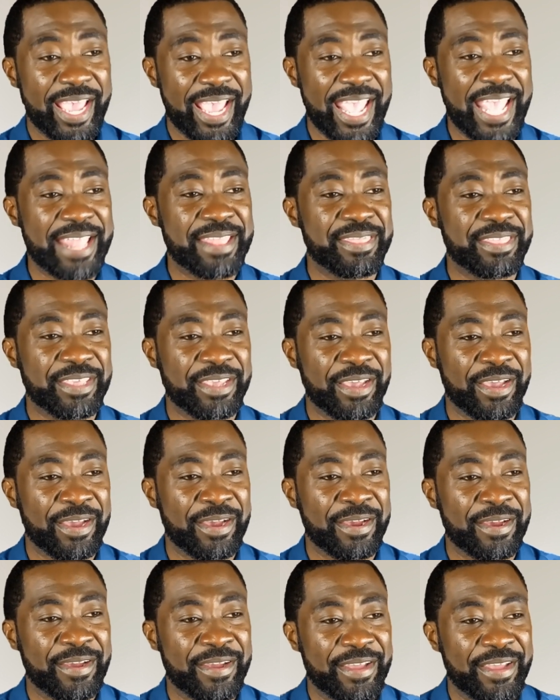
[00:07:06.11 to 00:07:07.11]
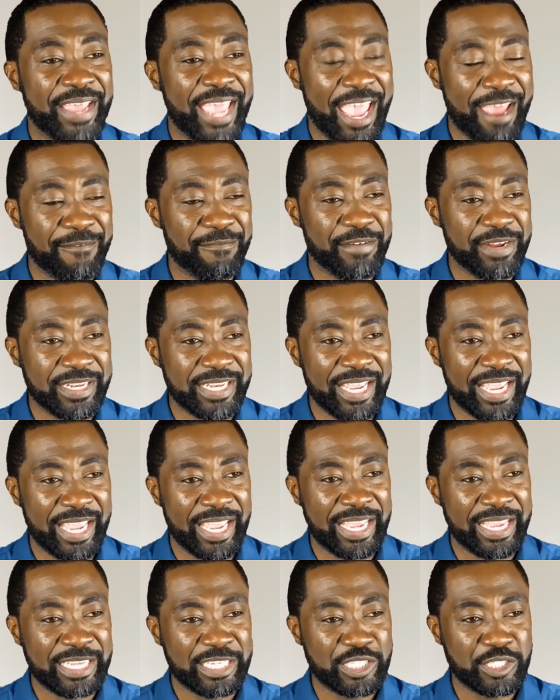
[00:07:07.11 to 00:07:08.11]
in their
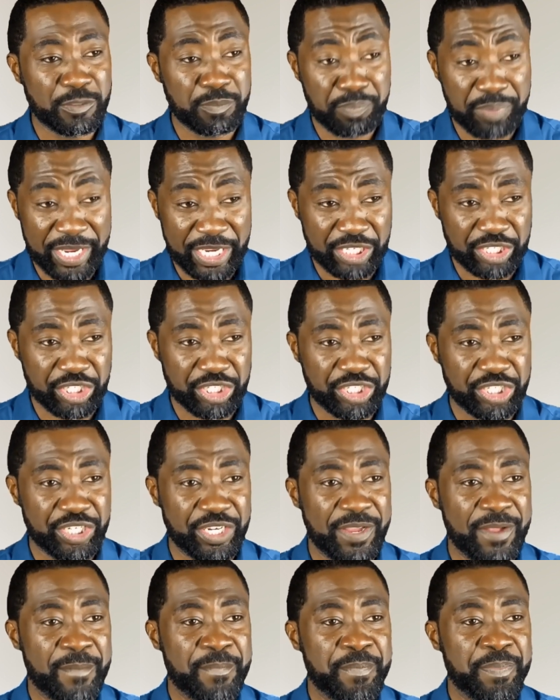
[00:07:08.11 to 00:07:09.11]
everyday speech.